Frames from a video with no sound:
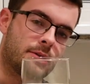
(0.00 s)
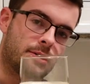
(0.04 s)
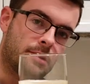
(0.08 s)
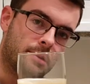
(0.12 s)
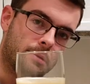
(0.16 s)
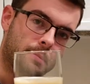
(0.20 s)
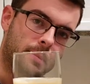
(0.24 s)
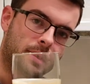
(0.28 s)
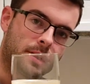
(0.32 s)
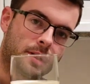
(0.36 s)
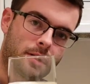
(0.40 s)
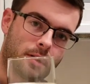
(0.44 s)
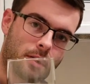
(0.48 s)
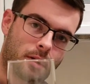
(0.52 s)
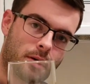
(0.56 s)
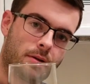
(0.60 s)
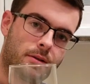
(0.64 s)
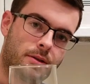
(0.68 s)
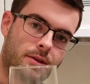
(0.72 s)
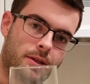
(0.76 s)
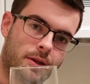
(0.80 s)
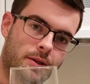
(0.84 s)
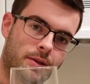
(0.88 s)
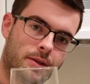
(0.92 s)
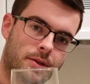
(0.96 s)
it's going to be a little
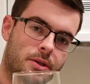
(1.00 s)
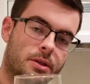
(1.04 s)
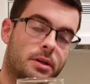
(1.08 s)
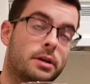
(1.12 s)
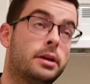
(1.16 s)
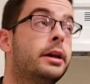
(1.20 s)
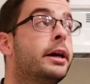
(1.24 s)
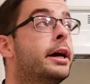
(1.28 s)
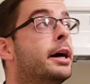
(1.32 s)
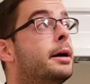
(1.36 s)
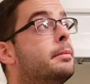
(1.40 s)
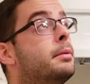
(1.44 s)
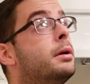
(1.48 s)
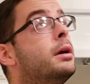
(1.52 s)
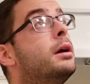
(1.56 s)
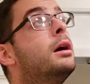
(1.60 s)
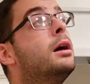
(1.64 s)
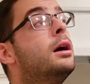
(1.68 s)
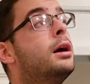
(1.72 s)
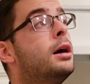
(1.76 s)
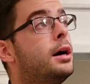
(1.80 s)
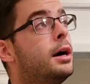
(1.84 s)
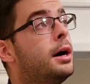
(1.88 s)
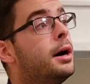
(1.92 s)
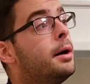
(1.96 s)
hard to tell this on camera,
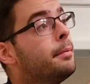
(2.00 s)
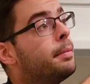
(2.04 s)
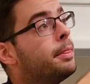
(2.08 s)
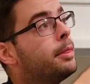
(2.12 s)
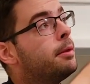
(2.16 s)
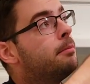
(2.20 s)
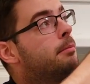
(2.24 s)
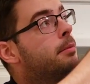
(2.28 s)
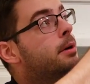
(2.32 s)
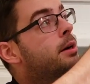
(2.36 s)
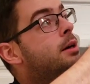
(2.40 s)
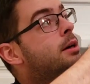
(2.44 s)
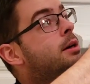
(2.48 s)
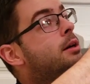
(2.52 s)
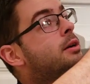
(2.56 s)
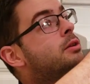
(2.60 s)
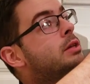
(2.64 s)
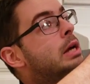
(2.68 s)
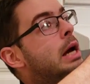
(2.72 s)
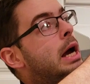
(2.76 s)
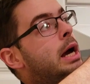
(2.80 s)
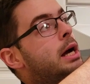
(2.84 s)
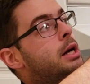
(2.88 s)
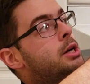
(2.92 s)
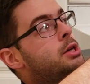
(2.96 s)
um, but it is
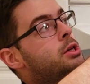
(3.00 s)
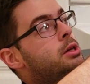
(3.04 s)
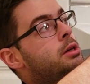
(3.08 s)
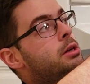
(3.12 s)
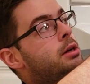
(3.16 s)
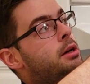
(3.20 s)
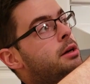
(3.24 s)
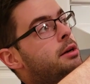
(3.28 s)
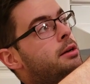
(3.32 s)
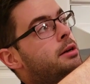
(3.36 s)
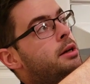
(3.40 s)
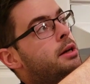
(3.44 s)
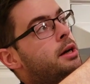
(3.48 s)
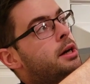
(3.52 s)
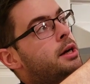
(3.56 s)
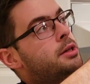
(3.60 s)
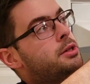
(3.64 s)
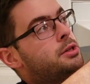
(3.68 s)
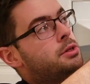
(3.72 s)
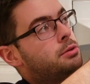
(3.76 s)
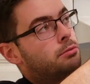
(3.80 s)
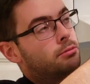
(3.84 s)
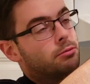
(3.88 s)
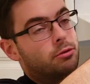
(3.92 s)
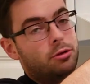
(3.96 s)
actually a
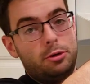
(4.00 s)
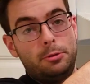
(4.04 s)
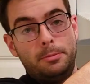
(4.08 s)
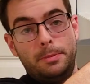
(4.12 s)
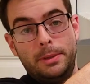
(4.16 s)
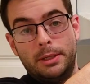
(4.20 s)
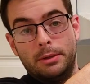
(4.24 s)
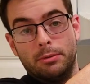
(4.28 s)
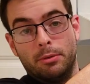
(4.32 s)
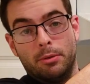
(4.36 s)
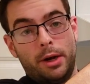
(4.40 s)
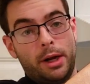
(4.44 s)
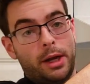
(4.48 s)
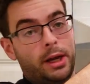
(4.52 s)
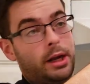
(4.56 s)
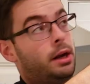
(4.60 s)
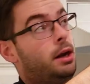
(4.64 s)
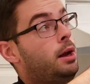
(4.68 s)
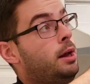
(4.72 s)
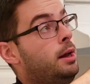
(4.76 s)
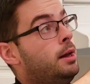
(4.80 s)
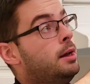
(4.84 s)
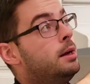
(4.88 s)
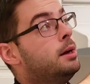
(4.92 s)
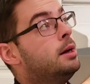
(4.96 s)
nice ruby red.
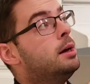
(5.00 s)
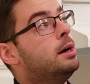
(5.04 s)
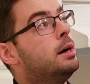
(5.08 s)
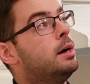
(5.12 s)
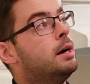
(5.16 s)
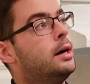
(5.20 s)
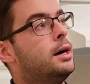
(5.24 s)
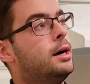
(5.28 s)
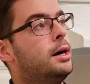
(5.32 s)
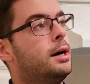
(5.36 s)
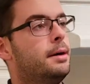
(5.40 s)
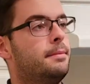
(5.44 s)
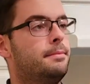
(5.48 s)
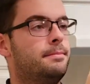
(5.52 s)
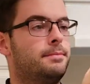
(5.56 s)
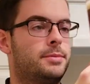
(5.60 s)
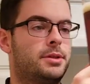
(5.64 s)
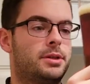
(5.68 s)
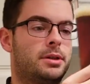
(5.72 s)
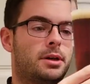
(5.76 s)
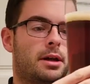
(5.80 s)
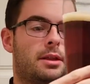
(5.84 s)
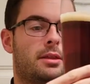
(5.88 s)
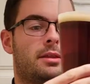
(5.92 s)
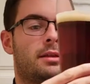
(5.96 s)
Um,
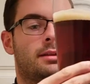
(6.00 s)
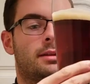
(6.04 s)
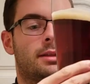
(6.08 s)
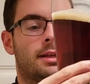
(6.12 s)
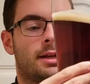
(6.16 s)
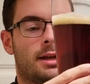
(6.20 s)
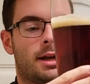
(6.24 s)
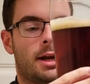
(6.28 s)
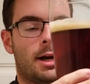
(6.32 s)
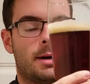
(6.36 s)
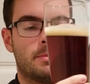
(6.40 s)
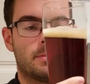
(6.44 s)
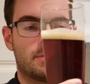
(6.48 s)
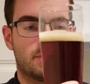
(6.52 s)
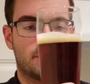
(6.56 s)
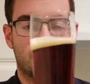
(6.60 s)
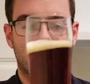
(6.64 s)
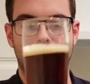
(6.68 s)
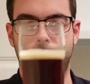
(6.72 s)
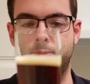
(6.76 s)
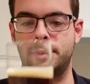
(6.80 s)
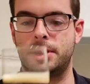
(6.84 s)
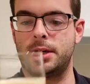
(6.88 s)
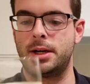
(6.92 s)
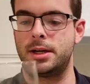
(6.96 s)
so I think that comes from
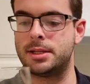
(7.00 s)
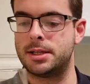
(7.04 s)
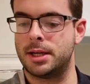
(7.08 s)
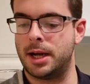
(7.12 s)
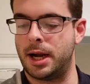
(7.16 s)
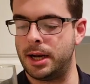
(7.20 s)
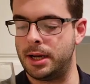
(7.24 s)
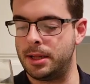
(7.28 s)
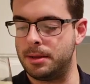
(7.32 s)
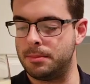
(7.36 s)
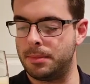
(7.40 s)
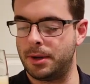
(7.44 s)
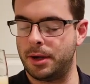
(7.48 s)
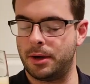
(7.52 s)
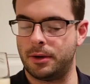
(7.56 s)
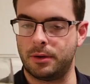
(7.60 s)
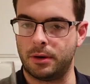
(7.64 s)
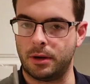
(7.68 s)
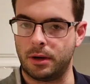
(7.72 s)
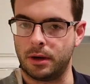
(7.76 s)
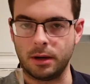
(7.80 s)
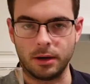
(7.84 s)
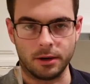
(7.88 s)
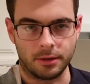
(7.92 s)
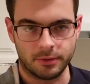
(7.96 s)
a very tiny
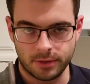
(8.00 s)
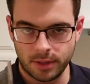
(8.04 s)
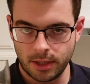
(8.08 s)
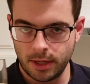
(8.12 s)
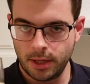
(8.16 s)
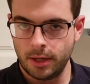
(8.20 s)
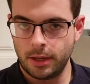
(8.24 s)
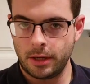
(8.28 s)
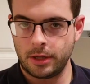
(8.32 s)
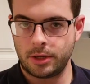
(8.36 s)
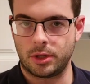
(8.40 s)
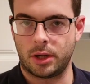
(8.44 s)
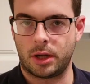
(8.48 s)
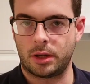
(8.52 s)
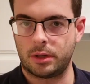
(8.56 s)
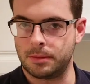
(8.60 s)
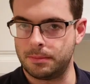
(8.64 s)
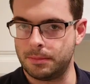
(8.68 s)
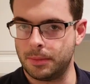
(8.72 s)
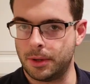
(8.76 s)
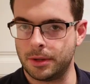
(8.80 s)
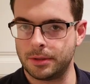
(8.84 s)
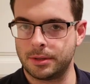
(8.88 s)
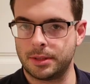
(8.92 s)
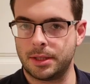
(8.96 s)
amount of
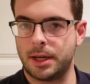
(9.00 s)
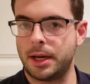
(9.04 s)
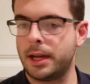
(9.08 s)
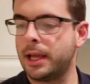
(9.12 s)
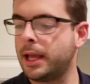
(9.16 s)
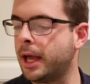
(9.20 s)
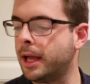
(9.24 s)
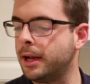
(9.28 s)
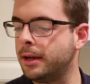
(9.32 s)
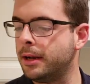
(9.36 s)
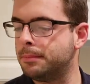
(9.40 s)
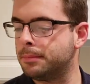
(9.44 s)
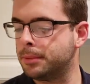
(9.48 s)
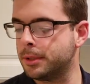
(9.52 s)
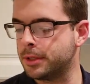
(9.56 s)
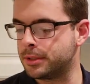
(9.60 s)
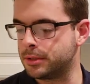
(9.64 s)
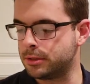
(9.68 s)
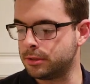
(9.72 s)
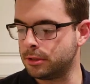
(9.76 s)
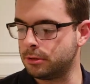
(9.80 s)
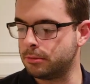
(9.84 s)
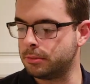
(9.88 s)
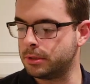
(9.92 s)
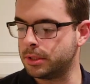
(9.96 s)
chocolate malt that I added,
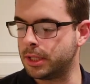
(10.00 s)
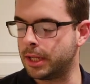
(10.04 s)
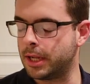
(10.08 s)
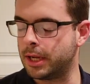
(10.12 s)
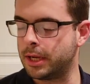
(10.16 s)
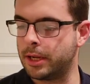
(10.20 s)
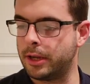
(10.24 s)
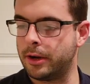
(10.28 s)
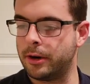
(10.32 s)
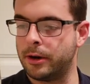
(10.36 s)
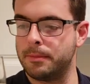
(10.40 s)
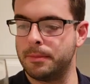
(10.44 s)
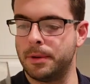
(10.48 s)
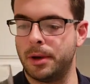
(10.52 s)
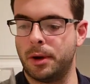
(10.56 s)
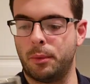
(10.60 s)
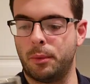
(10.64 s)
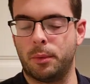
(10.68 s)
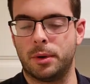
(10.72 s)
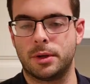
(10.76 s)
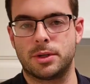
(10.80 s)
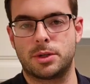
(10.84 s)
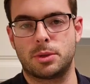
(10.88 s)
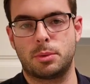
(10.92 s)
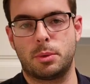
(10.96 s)
plus a little bit of that caramel
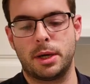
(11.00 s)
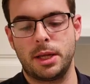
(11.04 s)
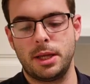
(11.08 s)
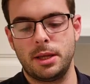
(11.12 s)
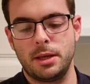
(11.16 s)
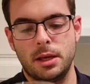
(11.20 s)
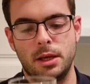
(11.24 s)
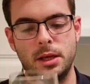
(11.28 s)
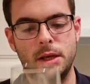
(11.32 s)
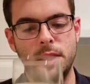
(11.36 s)
120.